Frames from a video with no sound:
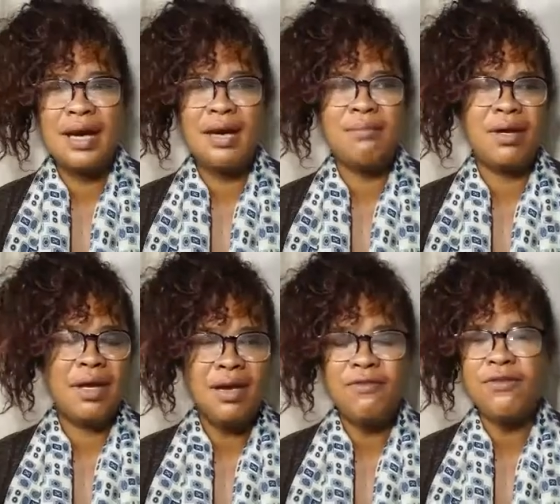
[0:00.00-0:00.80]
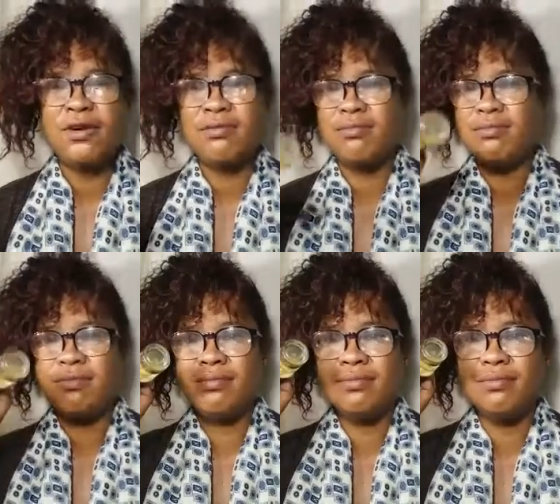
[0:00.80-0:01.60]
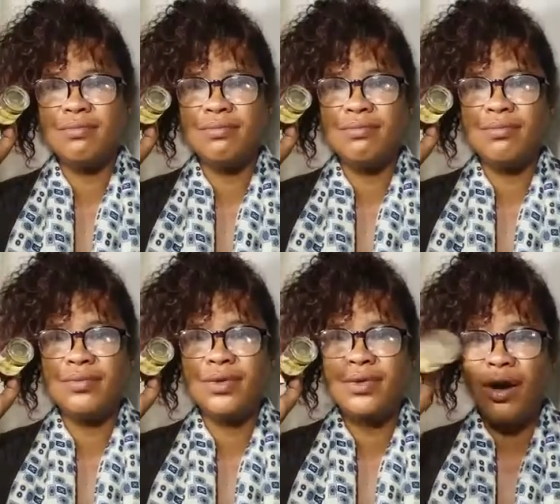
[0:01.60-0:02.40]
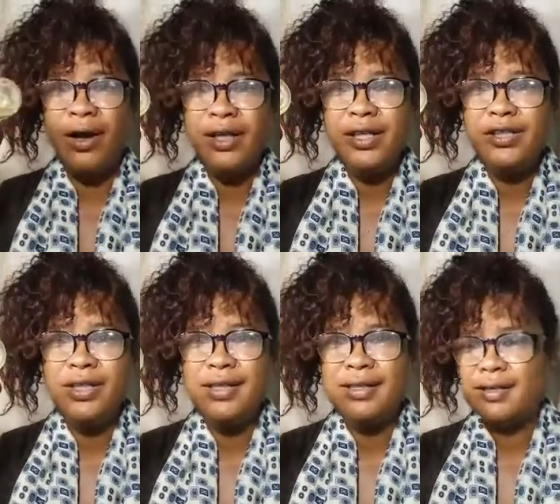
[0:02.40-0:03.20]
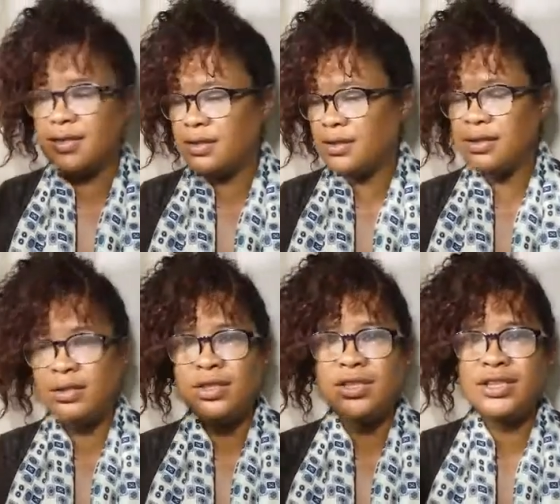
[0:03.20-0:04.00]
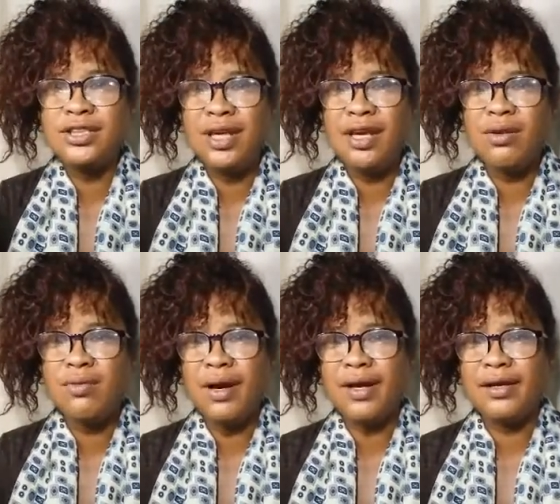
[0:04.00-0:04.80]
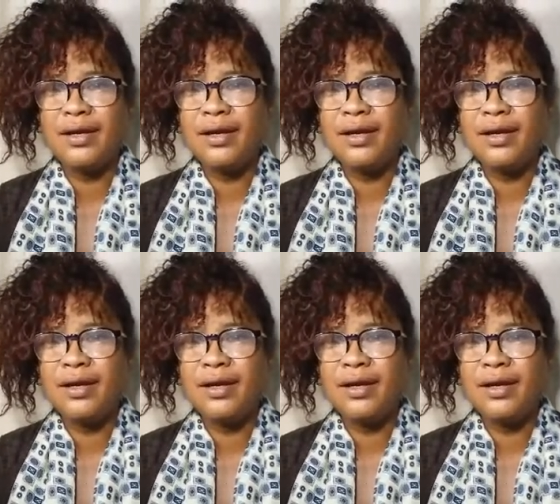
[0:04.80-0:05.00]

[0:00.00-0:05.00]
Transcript: time, effort gone into this just to get it right.